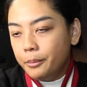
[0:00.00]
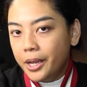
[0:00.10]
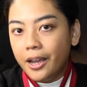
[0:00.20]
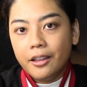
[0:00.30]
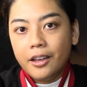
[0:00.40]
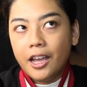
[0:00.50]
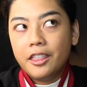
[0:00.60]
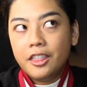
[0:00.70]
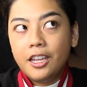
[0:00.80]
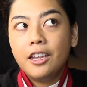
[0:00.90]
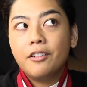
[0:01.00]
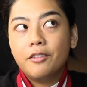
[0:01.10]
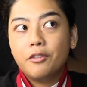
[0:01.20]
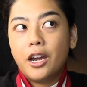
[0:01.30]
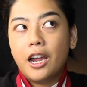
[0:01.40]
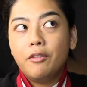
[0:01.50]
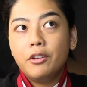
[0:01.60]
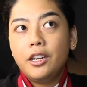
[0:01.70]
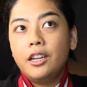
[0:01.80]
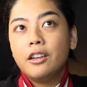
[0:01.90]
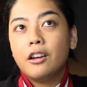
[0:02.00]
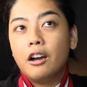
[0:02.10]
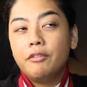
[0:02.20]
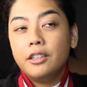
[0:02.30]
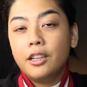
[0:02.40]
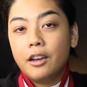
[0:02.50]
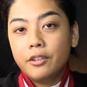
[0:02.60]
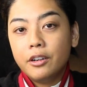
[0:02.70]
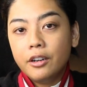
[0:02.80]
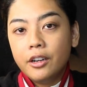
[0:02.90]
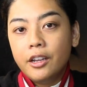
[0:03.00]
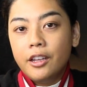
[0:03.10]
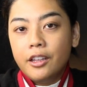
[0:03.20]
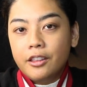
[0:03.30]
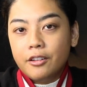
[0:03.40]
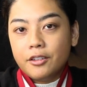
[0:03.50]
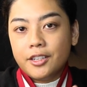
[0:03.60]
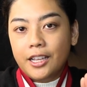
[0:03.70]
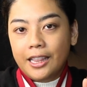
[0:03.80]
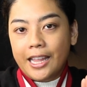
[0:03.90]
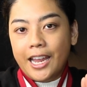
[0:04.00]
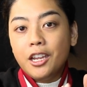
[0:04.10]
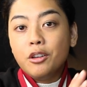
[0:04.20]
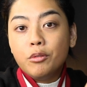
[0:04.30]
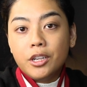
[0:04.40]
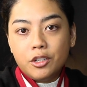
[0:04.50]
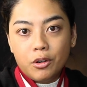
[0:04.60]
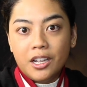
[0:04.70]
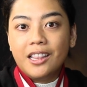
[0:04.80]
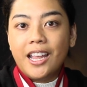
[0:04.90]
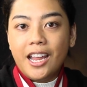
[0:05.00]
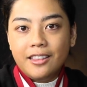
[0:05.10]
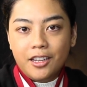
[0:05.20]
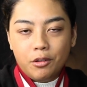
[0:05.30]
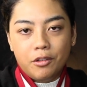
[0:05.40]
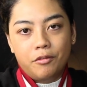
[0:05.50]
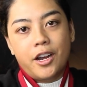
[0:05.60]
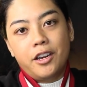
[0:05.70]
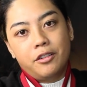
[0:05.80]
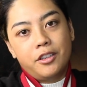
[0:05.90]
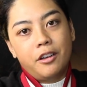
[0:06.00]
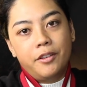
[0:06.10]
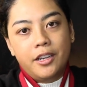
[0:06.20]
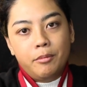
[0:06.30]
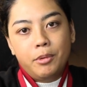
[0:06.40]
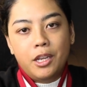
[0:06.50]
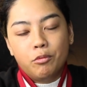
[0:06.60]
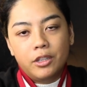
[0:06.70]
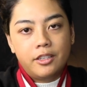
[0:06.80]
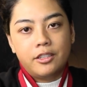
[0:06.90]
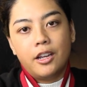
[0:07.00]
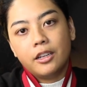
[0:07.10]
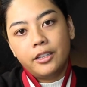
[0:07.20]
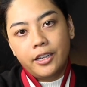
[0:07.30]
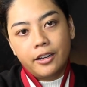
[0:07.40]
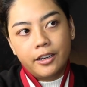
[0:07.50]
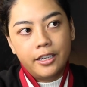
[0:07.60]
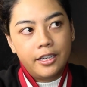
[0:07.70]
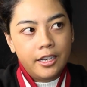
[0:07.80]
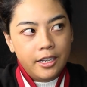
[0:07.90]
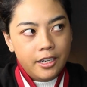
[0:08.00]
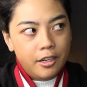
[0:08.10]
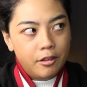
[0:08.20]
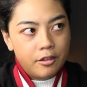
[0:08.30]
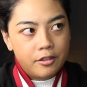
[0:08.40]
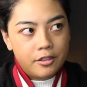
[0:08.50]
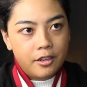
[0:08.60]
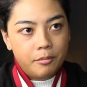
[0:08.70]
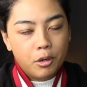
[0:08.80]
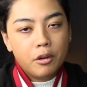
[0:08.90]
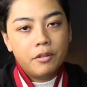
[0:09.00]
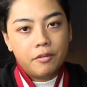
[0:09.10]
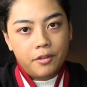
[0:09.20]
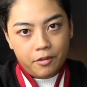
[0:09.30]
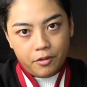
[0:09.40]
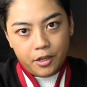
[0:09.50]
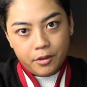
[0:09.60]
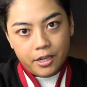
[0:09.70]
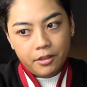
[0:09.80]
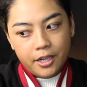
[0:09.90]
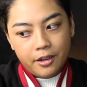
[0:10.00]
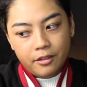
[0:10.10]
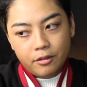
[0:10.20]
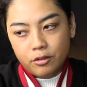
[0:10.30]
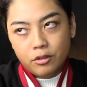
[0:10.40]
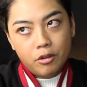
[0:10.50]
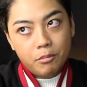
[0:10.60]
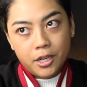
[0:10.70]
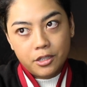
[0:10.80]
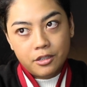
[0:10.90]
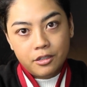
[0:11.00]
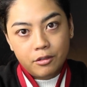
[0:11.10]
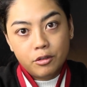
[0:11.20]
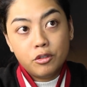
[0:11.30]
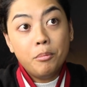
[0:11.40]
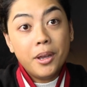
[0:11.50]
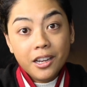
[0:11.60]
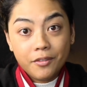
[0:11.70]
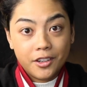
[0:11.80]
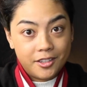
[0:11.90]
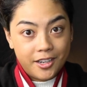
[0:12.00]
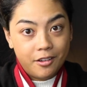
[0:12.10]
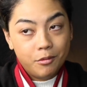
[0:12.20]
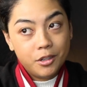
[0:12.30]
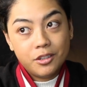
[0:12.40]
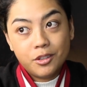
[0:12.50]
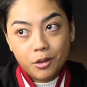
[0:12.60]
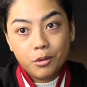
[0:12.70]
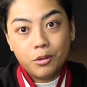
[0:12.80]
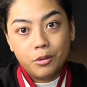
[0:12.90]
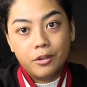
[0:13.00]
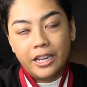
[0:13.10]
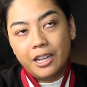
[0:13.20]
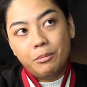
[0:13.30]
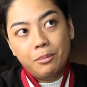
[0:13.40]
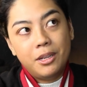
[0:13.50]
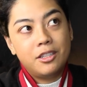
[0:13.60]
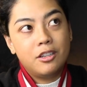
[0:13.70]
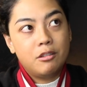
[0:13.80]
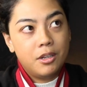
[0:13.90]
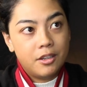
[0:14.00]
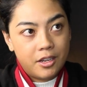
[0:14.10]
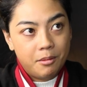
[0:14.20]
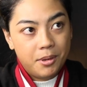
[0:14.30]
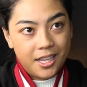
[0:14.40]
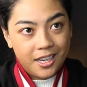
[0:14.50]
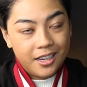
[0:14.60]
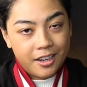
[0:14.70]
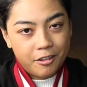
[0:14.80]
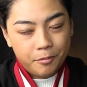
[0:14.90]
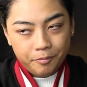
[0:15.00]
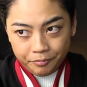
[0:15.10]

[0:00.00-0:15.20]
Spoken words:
yeah, I think for every coffee lover, there's a language or a lane that you can find yourself in and get really snuggly on, and, you know, there's a perfect fit for you out there. There's so many of us now, which is so cool. And maybe it's just because I'm in it now,